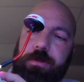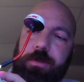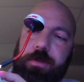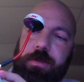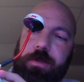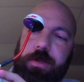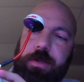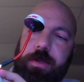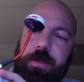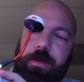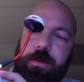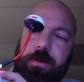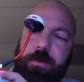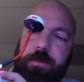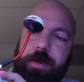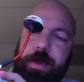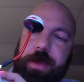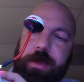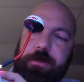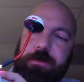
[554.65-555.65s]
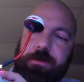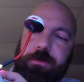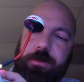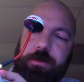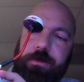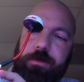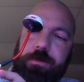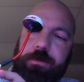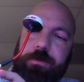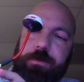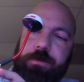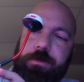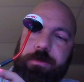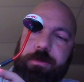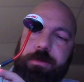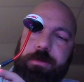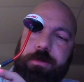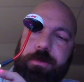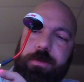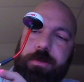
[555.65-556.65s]
Okay, go back to,
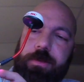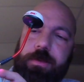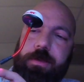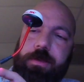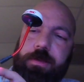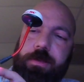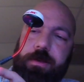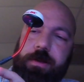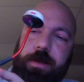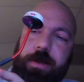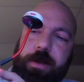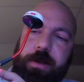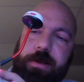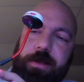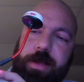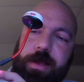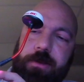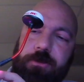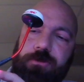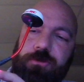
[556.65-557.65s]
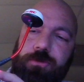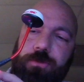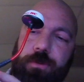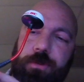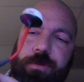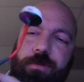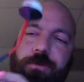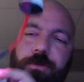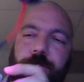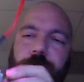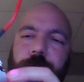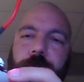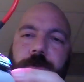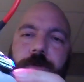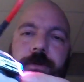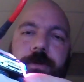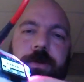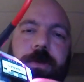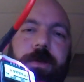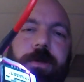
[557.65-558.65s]
I gotta kind of scroll
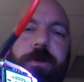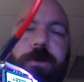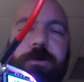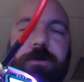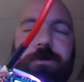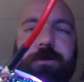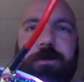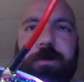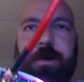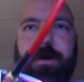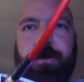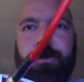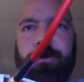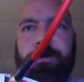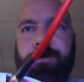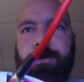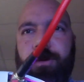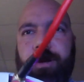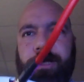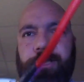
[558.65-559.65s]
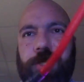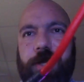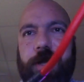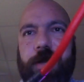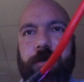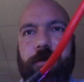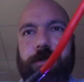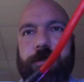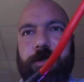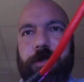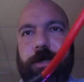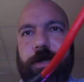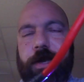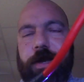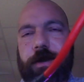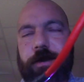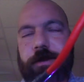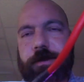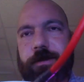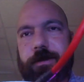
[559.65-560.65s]
through. There's 40 channels, so you
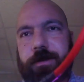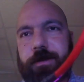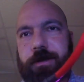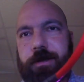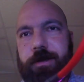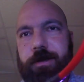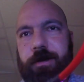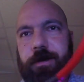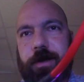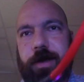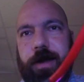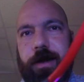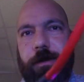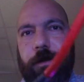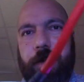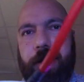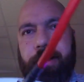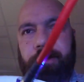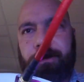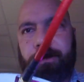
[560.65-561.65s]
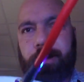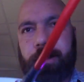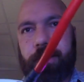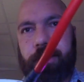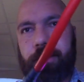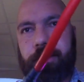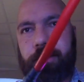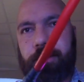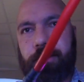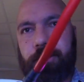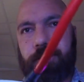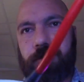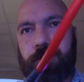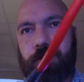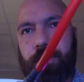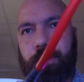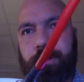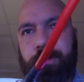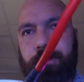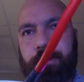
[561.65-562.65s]
gotta kind of manually
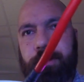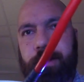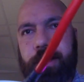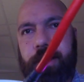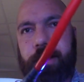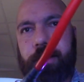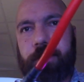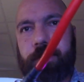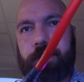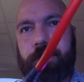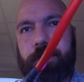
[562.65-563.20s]
scroll through here.